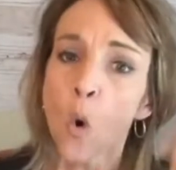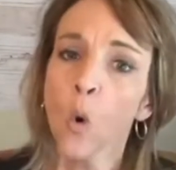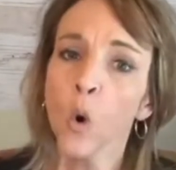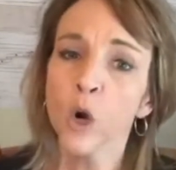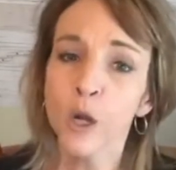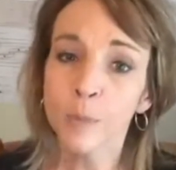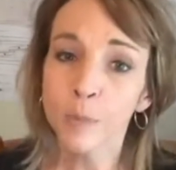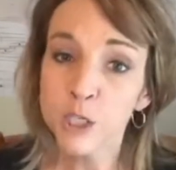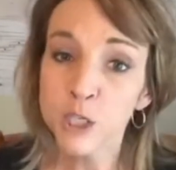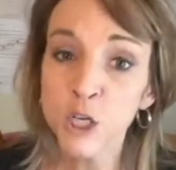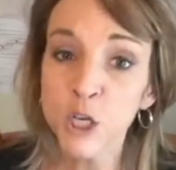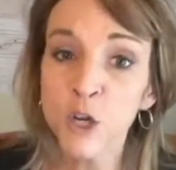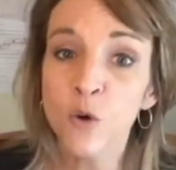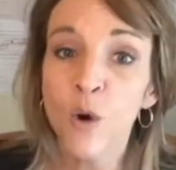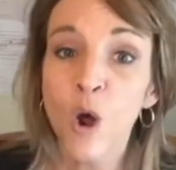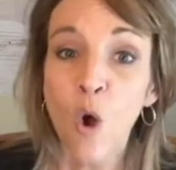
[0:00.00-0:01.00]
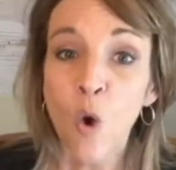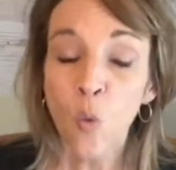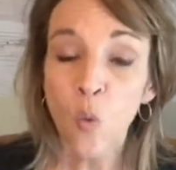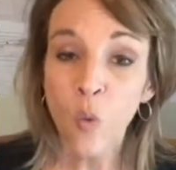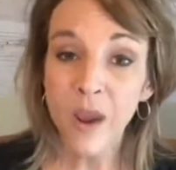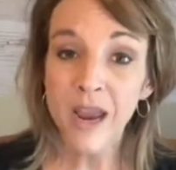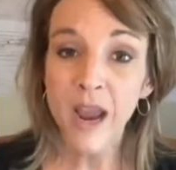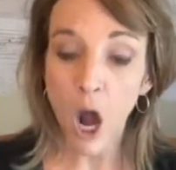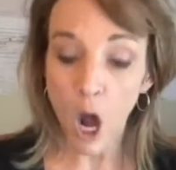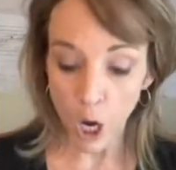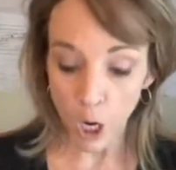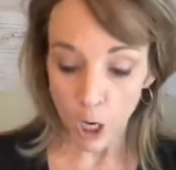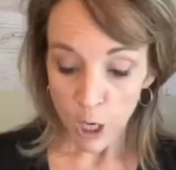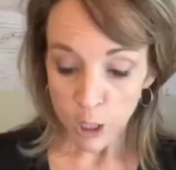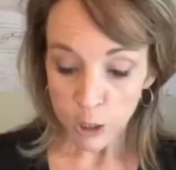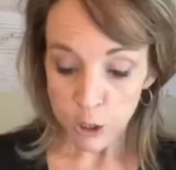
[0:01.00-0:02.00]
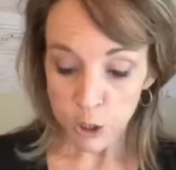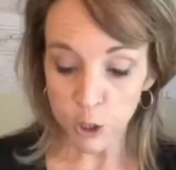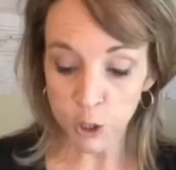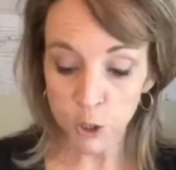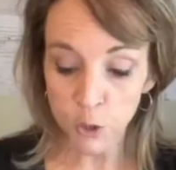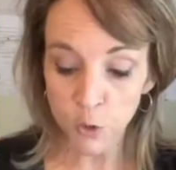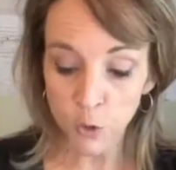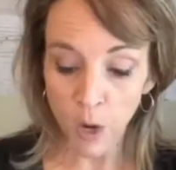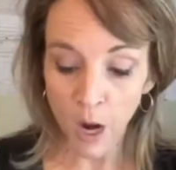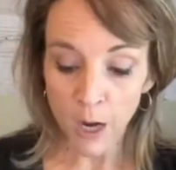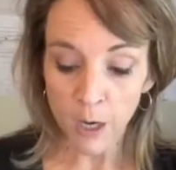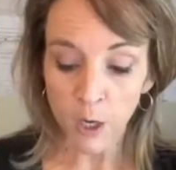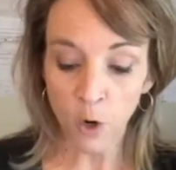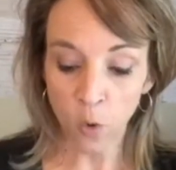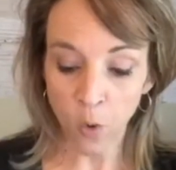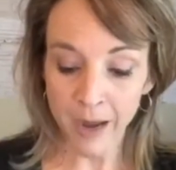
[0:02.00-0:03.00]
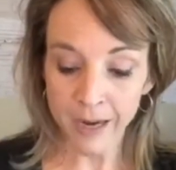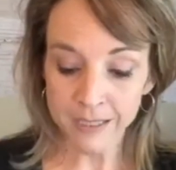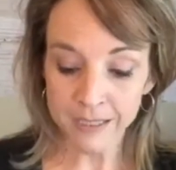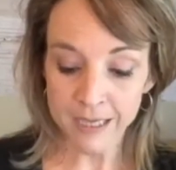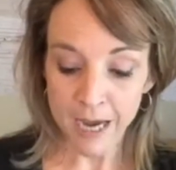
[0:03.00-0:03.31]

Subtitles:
or number two, we are too quick